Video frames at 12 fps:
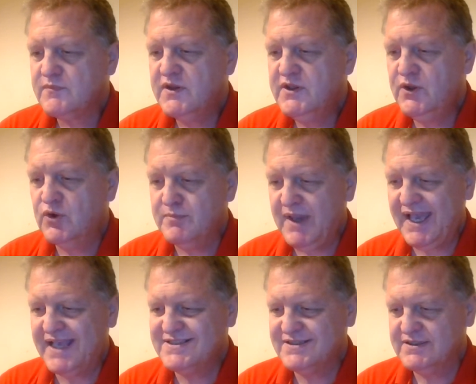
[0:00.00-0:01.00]
You go to
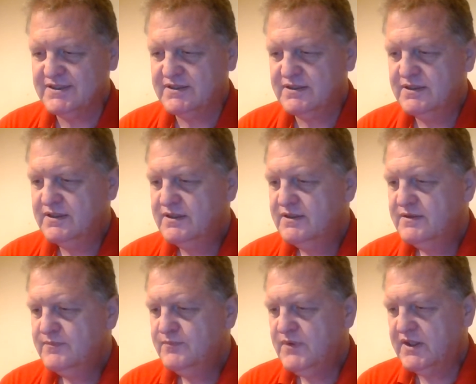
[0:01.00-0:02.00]
masculine,
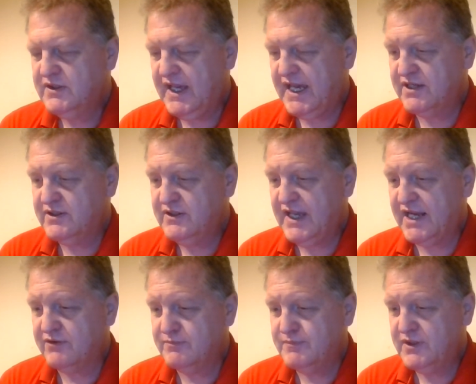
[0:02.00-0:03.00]
and you
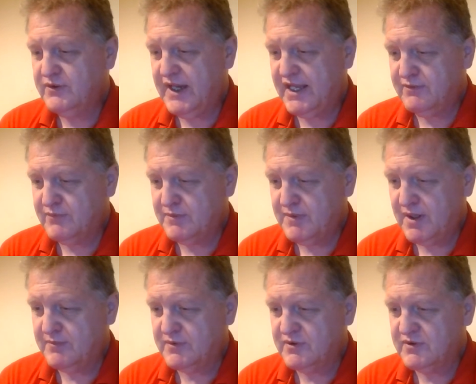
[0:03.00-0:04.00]
gotta
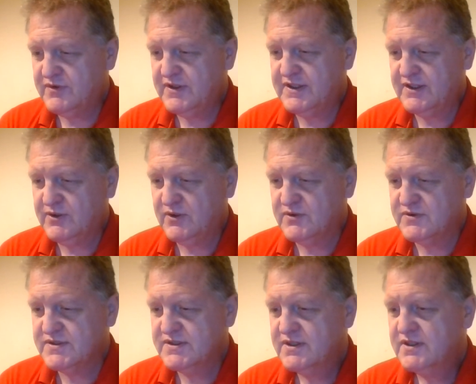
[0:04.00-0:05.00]
remember that it
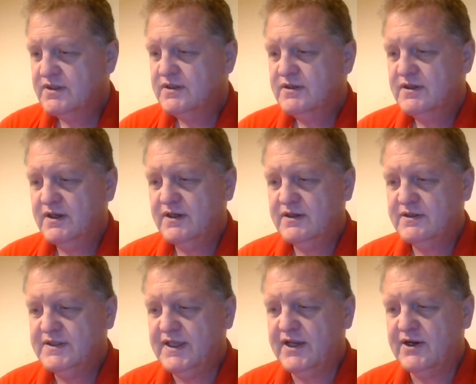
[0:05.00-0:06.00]
goes
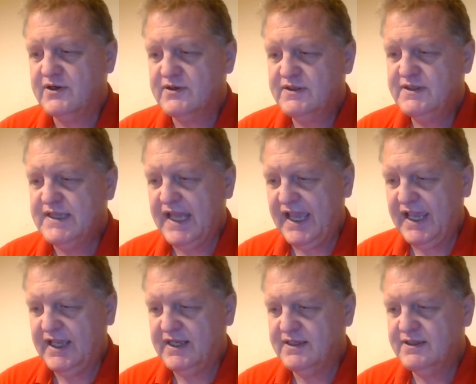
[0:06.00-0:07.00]
dare,
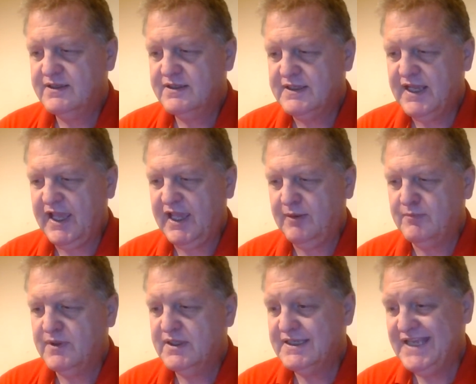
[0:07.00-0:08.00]
dane,
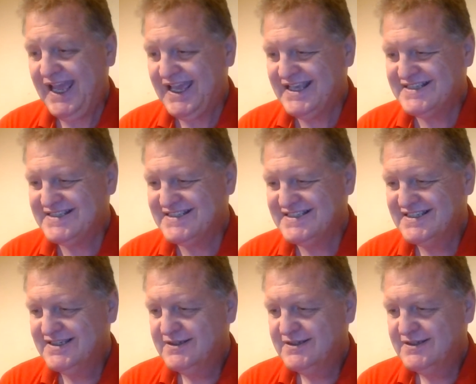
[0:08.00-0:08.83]
dame, dace.